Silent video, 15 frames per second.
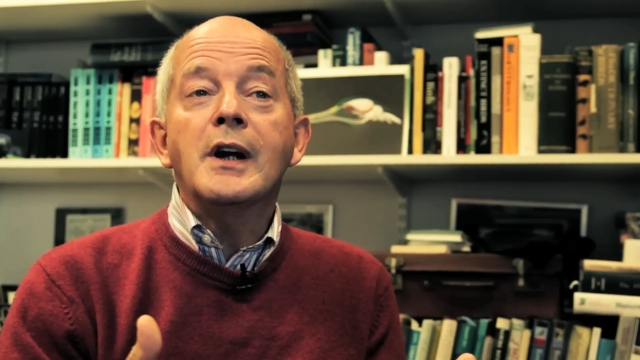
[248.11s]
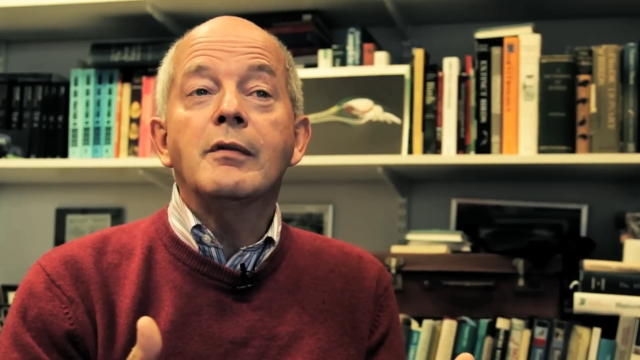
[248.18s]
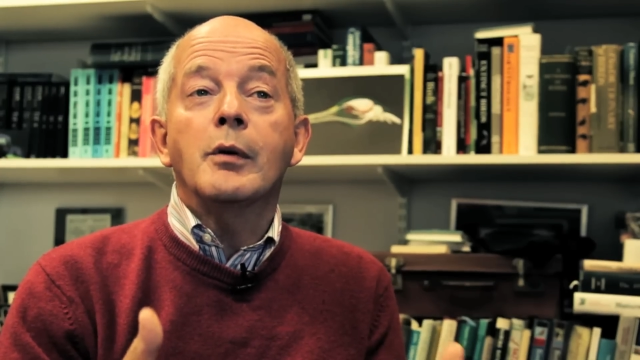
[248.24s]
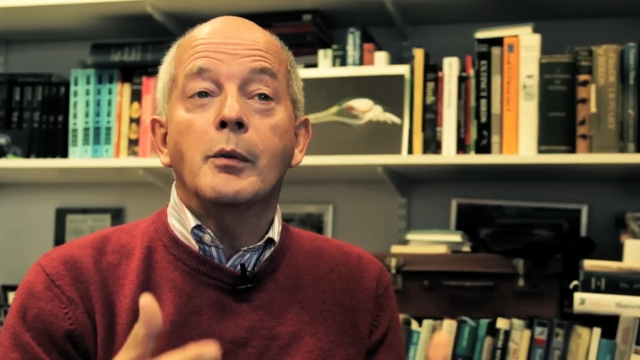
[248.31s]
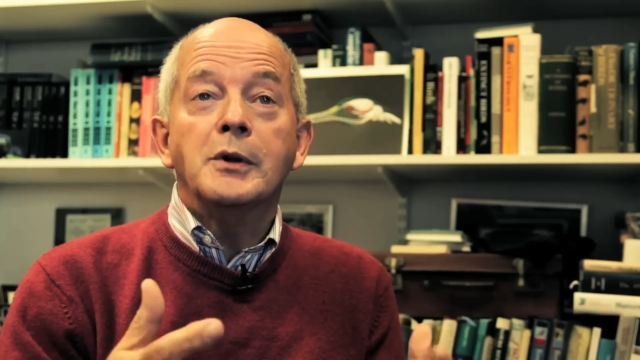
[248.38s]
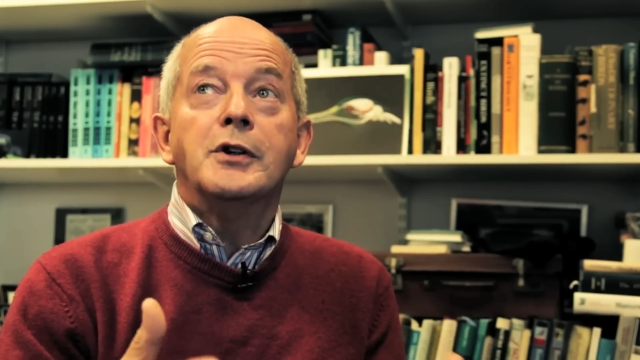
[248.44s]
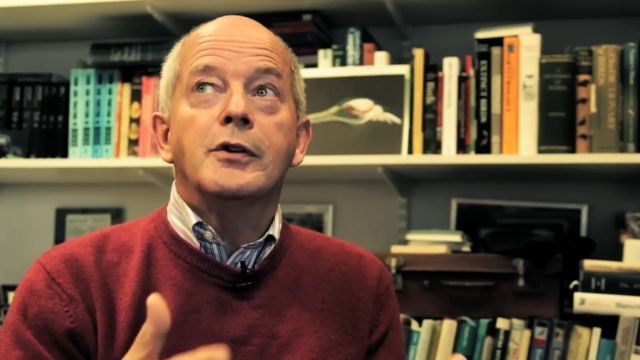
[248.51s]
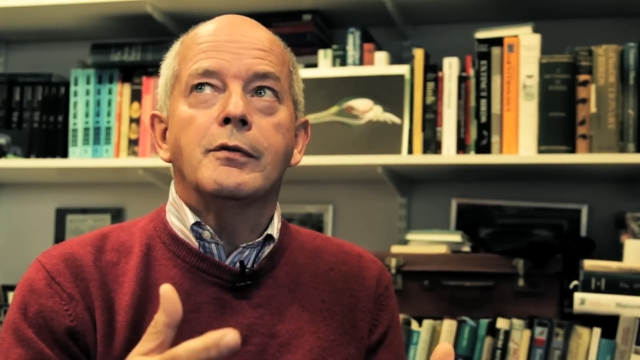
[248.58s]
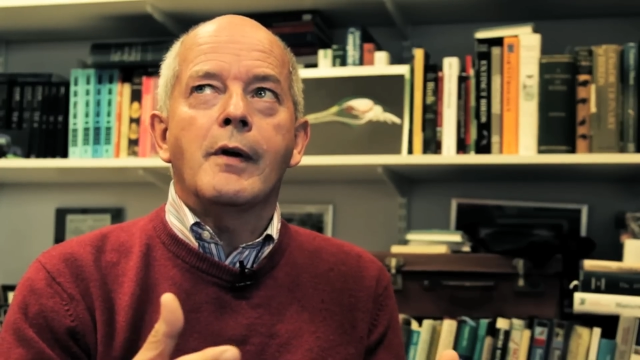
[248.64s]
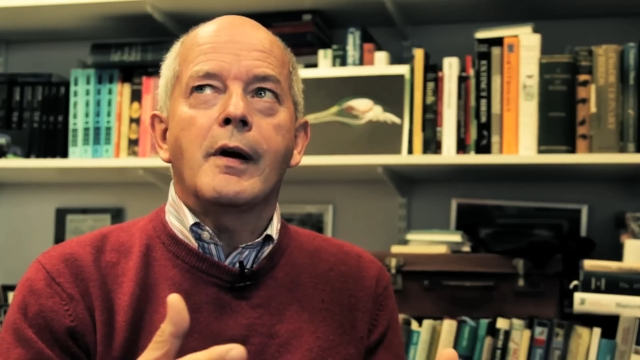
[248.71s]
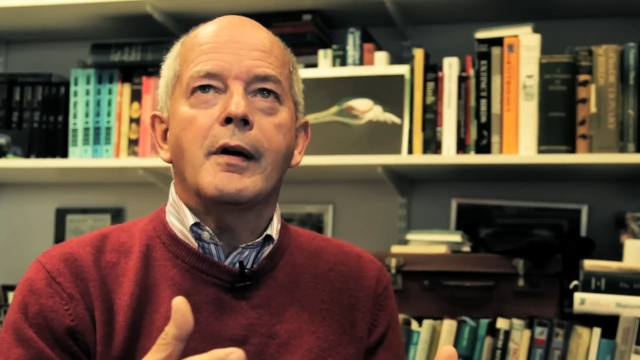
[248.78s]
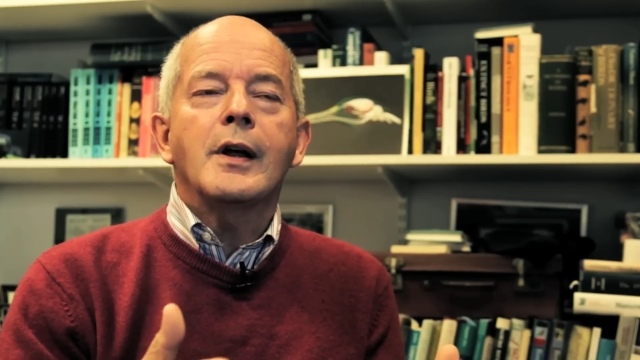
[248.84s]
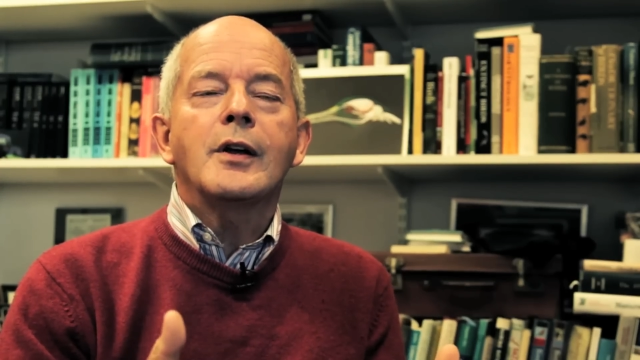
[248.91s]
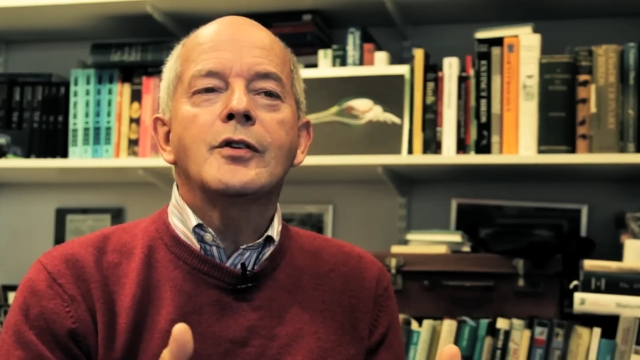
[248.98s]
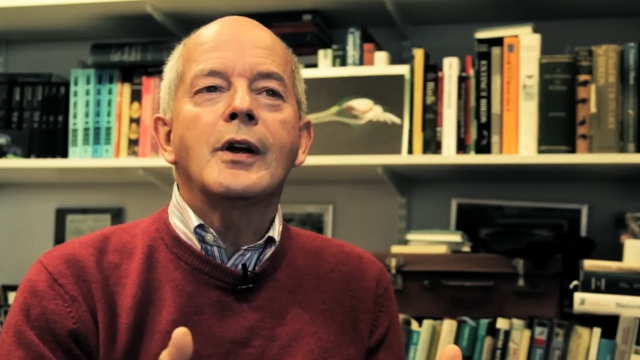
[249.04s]
effort, which is
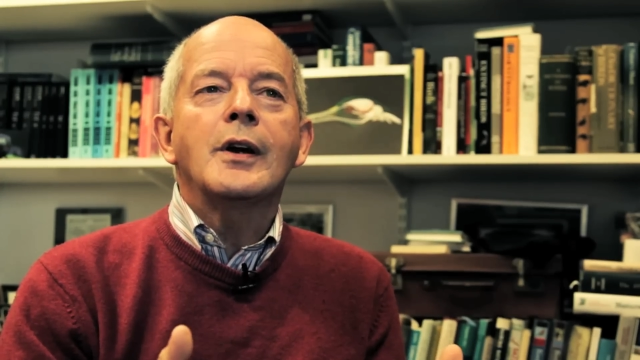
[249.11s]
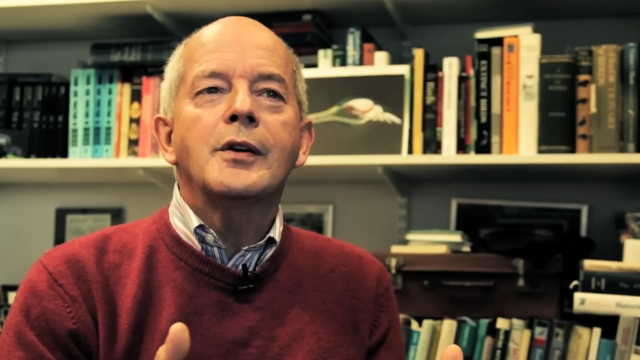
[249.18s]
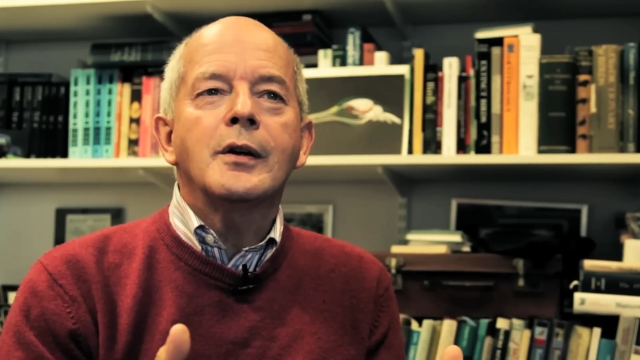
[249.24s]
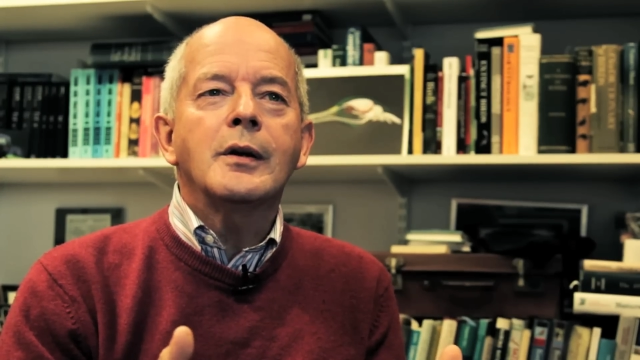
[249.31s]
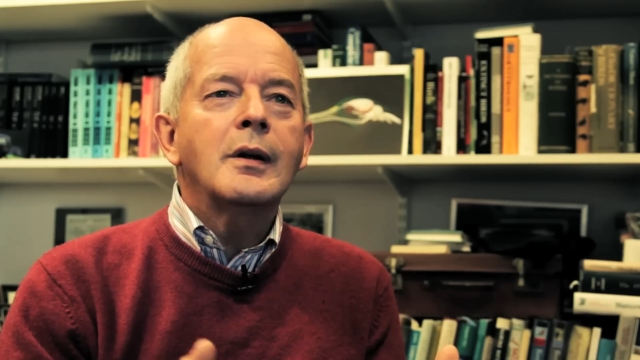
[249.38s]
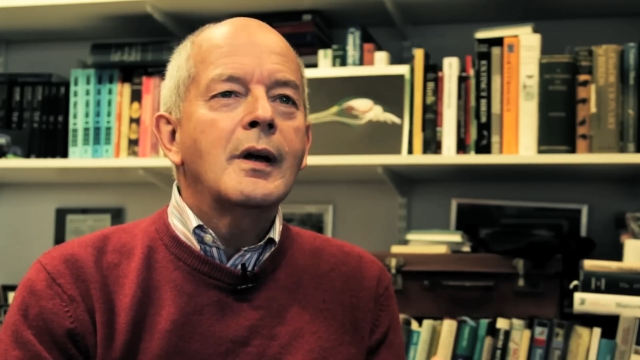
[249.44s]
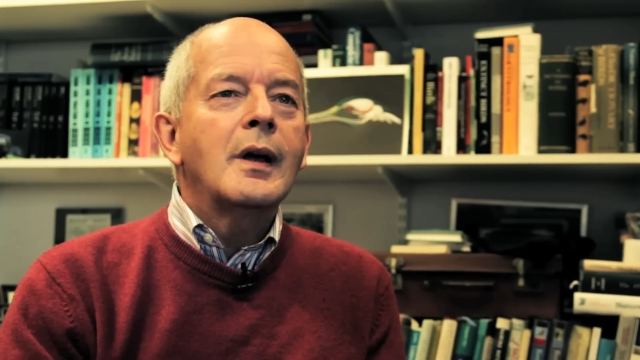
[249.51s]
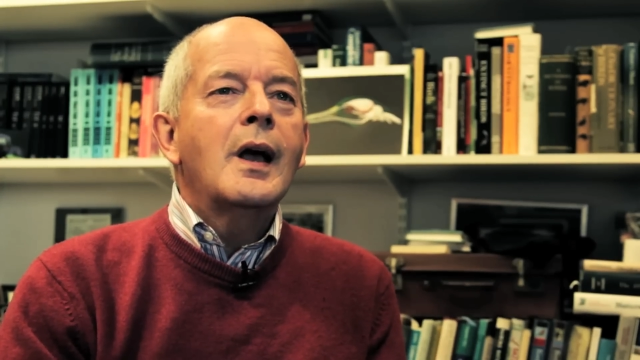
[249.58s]
very exciting.